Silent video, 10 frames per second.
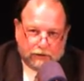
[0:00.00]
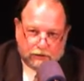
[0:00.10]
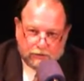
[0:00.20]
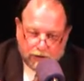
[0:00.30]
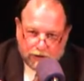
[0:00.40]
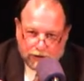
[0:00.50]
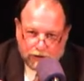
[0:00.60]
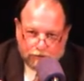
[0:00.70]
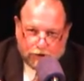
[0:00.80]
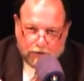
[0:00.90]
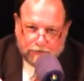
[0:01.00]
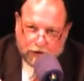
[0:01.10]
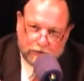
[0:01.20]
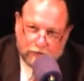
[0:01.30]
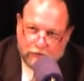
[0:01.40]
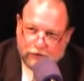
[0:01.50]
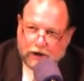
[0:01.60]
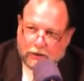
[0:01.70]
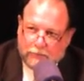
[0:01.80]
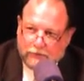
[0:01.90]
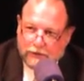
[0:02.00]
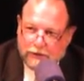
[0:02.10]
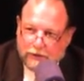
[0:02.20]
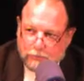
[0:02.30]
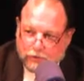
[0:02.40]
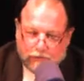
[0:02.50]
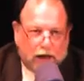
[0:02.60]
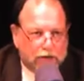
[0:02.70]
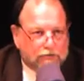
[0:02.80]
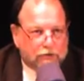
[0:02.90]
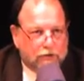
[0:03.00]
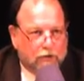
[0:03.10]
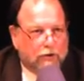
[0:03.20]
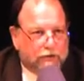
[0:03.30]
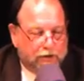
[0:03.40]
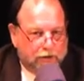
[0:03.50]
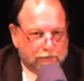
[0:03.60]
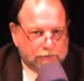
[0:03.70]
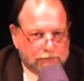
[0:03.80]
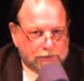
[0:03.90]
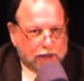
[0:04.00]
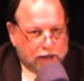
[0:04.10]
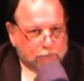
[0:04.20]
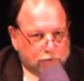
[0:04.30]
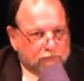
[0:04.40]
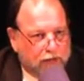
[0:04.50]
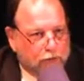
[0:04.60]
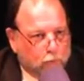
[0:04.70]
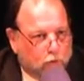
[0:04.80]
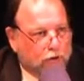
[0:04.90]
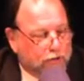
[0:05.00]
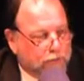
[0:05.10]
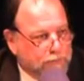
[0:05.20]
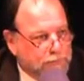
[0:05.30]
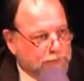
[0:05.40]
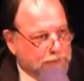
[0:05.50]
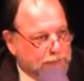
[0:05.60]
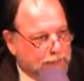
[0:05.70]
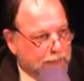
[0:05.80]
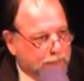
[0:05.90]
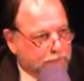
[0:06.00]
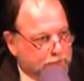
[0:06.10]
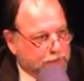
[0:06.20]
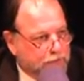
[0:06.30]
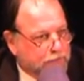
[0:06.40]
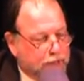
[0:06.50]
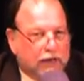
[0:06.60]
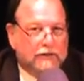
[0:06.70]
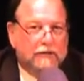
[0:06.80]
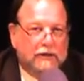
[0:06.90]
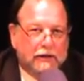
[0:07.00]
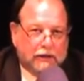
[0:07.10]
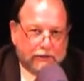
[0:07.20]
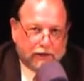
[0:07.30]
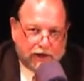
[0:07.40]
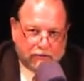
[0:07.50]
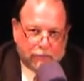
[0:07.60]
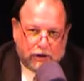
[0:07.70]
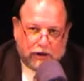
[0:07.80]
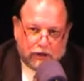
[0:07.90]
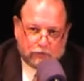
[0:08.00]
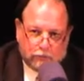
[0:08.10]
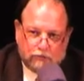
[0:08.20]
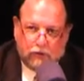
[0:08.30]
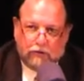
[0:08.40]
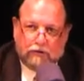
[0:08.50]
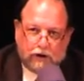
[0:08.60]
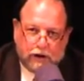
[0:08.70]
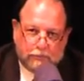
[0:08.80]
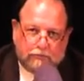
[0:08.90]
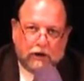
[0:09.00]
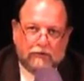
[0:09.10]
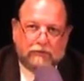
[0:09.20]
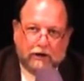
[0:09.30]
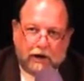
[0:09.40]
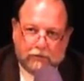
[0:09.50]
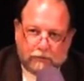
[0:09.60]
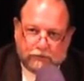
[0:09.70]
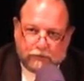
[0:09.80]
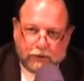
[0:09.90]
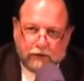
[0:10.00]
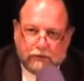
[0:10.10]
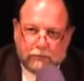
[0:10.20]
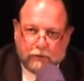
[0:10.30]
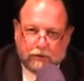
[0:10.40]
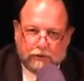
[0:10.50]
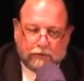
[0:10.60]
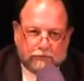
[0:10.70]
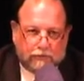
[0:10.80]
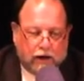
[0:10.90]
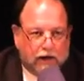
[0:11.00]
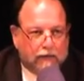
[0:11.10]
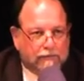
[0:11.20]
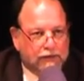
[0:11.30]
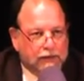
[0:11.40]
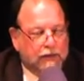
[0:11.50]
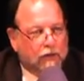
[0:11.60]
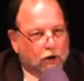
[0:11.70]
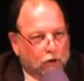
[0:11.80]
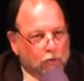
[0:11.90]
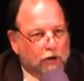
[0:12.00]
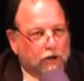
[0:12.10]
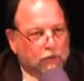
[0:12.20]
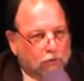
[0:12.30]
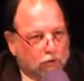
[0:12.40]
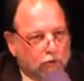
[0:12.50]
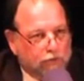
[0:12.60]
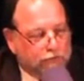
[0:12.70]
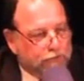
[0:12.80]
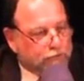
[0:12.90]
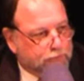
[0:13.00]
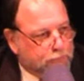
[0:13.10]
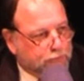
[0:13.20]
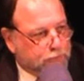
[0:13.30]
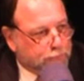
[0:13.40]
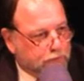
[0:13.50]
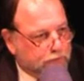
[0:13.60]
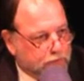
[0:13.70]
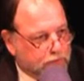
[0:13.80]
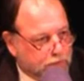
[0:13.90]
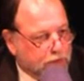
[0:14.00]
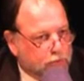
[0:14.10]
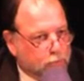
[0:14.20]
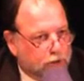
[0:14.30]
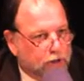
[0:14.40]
and the chief had 2 jobs: provide security and provide water. And if he did that, then everybody else would grow the crops, raise the animals, and make the community thrive. Owning a water system is a perfectly legal